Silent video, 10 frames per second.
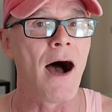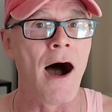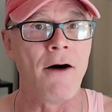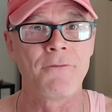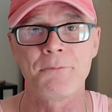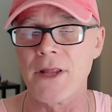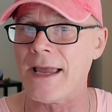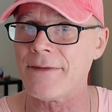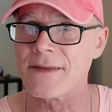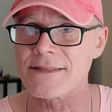of
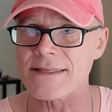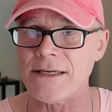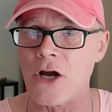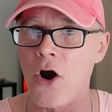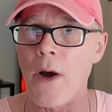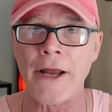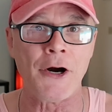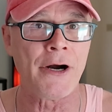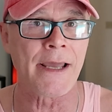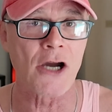playing in the casino and
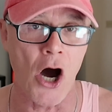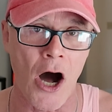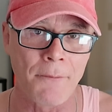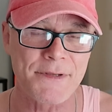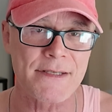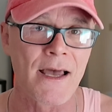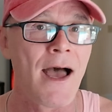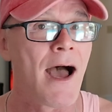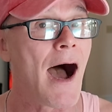earning comps.